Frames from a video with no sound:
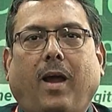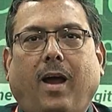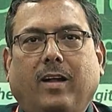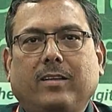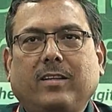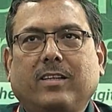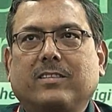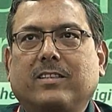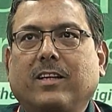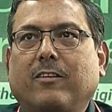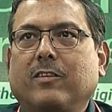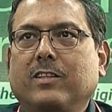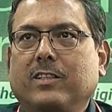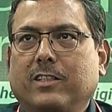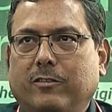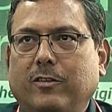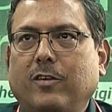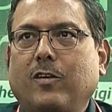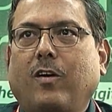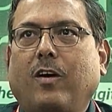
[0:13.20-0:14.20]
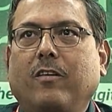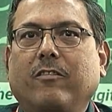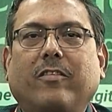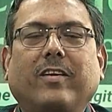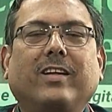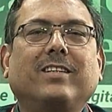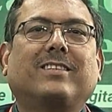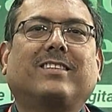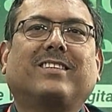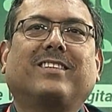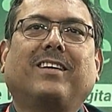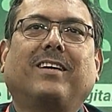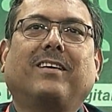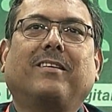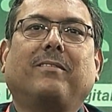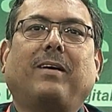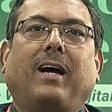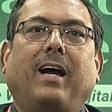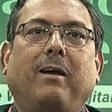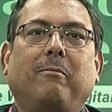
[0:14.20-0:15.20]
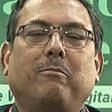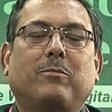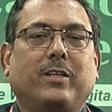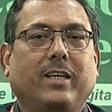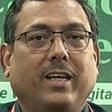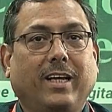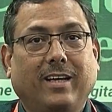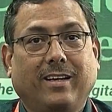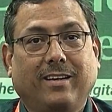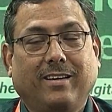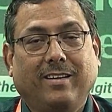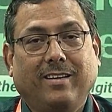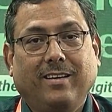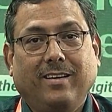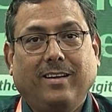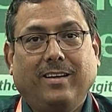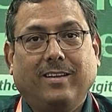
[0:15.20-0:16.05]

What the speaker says: I think it's a wonderful conference. I am seeing